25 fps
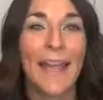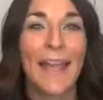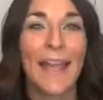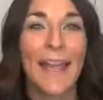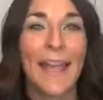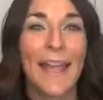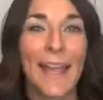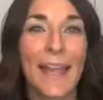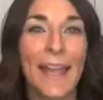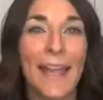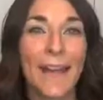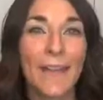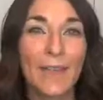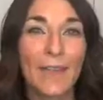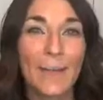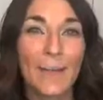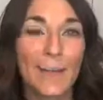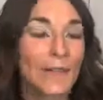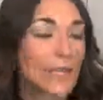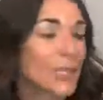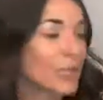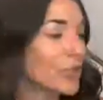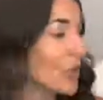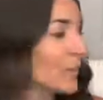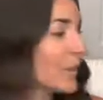hey
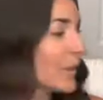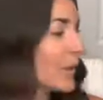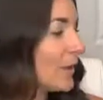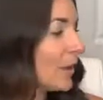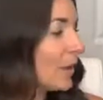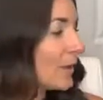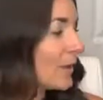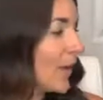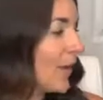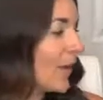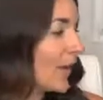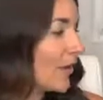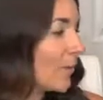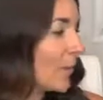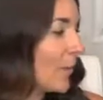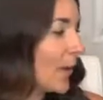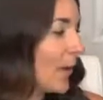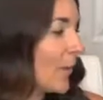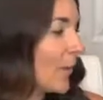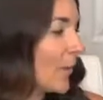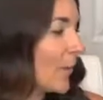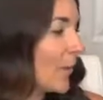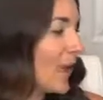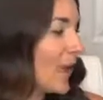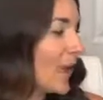everybody jumping on live.
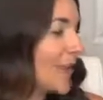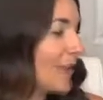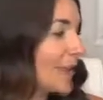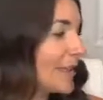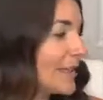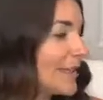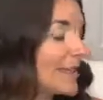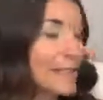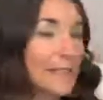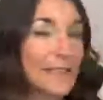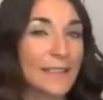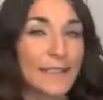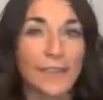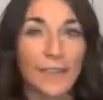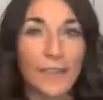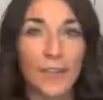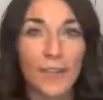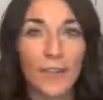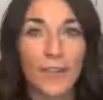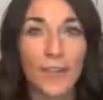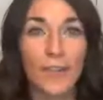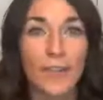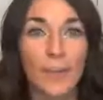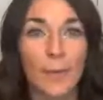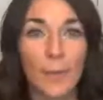By the way, I can see
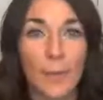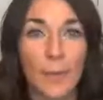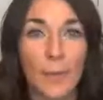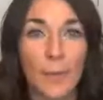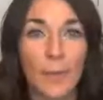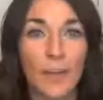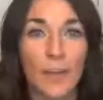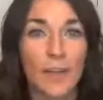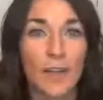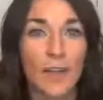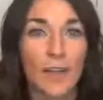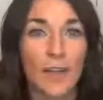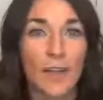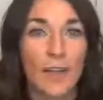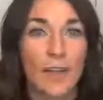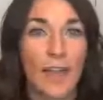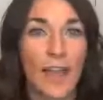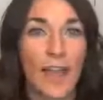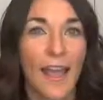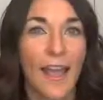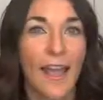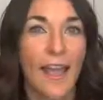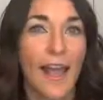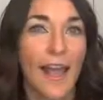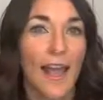that there's people here.
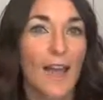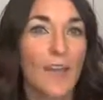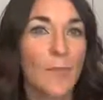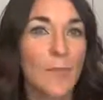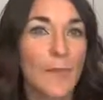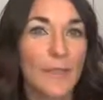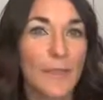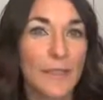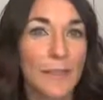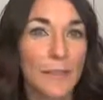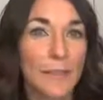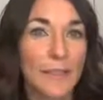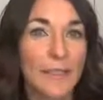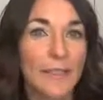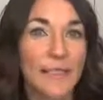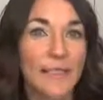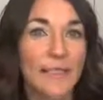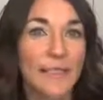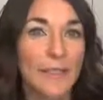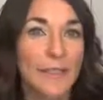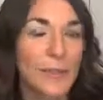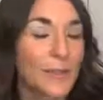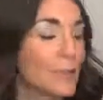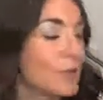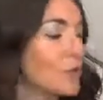Haven't been able to
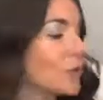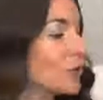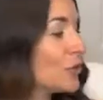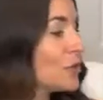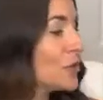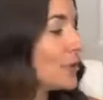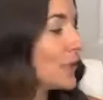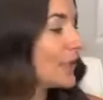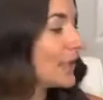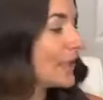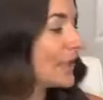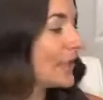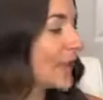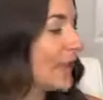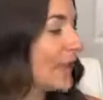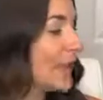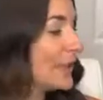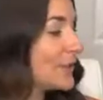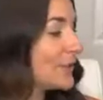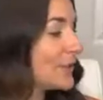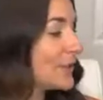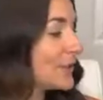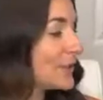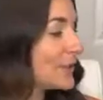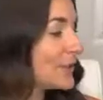see who's joined
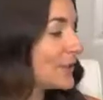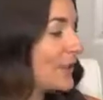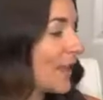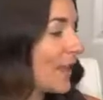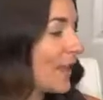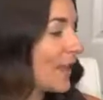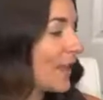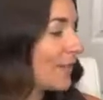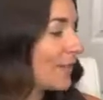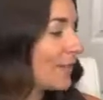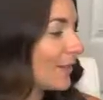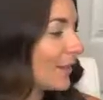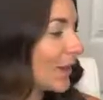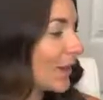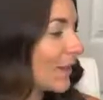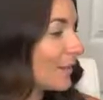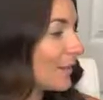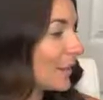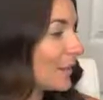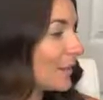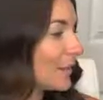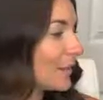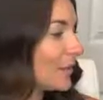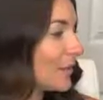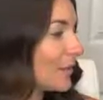yet. So say hello,
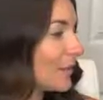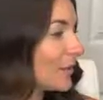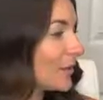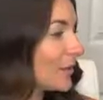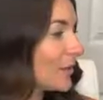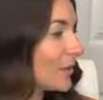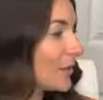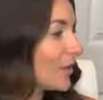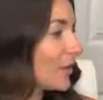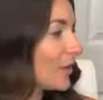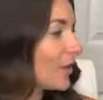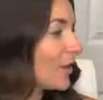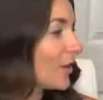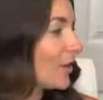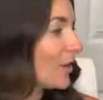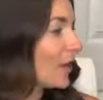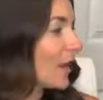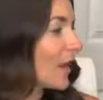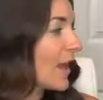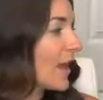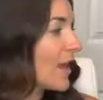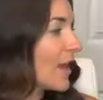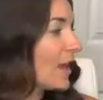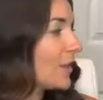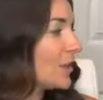let me know you're
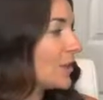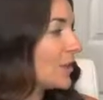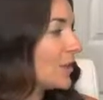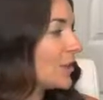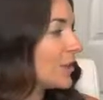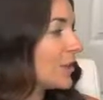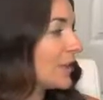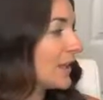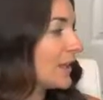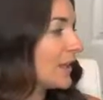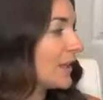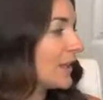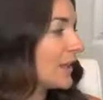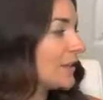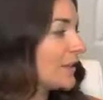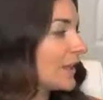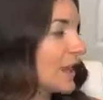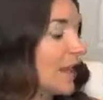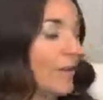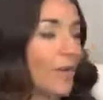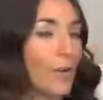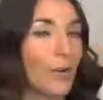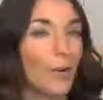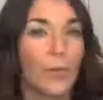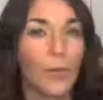here. I'm gonna check things
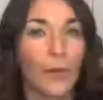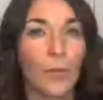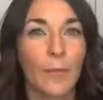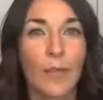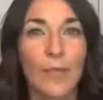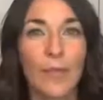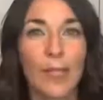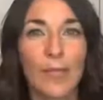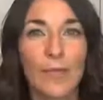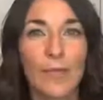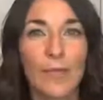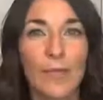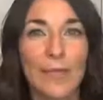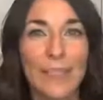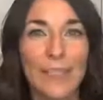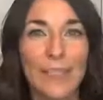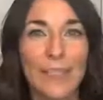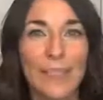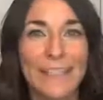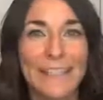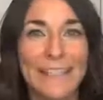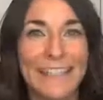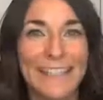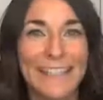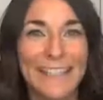out over on my computer
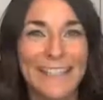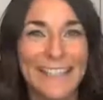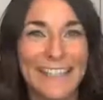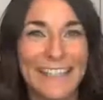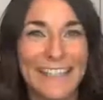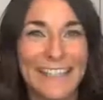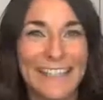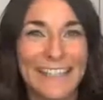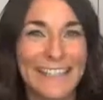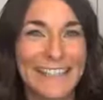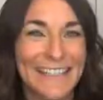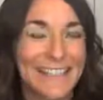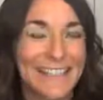and see if I can